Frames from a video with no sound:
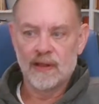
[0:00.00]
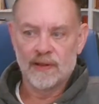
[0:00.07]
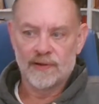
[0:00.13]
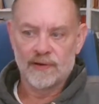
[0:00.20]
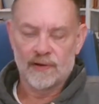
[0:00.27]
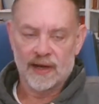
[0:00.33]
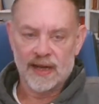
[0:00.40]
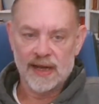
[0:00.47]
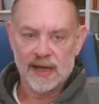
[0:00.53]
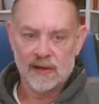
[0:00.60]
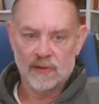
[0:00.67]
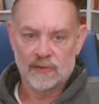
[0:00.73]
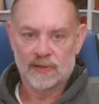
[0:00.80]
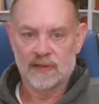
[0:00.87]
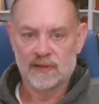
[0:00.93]
their
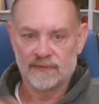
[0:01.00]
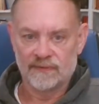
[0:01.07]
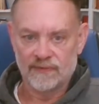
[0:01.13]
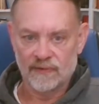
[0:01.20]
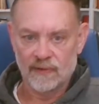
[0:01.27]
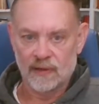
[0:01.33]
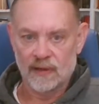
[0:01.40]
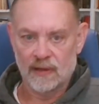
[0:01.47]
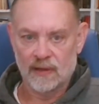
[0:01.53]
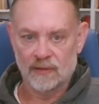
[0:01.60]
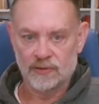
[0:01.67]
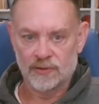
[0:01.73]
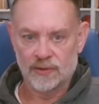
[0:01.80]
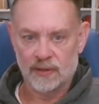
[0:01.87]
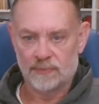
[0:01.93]
account of
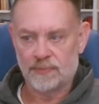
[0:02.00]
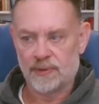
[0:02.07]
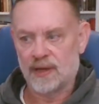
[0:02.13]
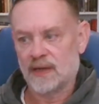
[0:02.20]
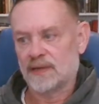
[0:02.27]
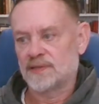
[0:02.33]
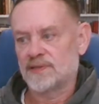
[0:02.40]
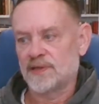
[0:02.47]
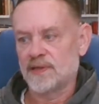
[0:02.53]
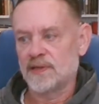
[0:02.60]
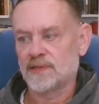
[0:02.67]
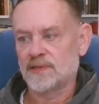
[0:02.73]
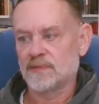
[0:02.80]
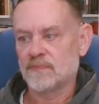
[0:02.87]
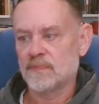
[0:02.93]

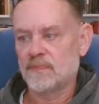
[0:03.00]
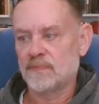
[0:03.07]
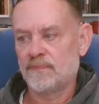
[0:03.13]
ultra-Protestantism,